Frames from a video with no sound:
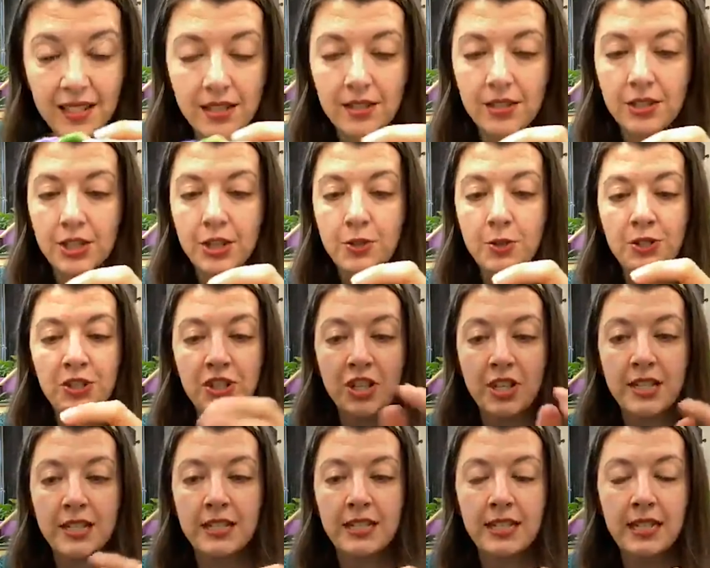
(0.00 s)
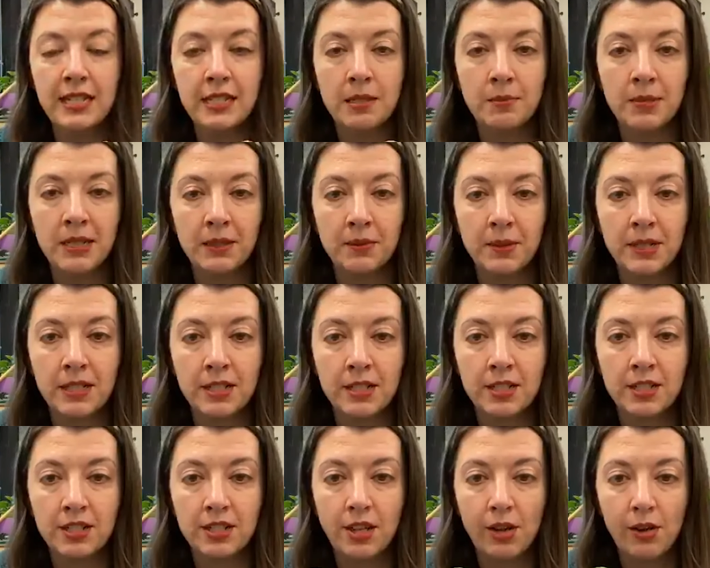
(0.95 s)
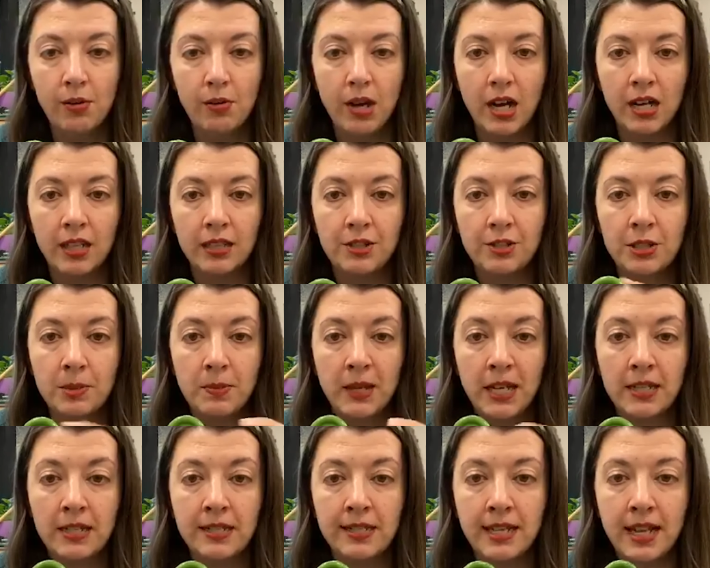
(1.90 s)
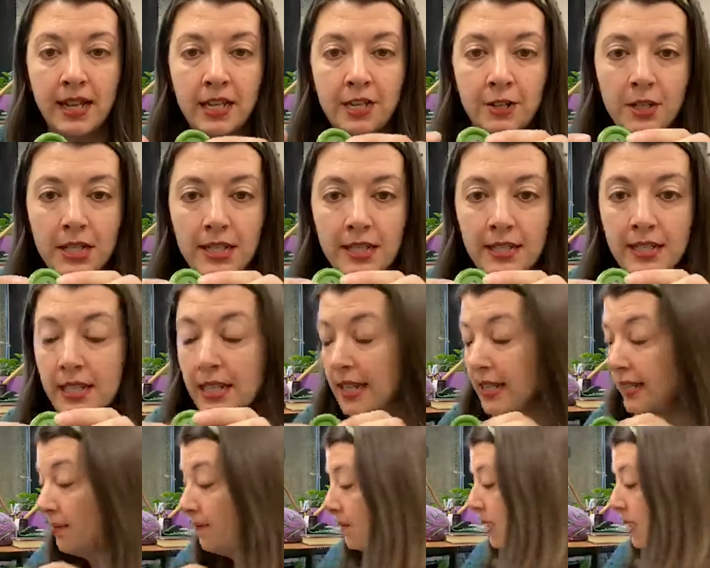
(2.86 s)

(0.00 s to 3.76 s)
So you just need to be able to sew on those buttons. And you can see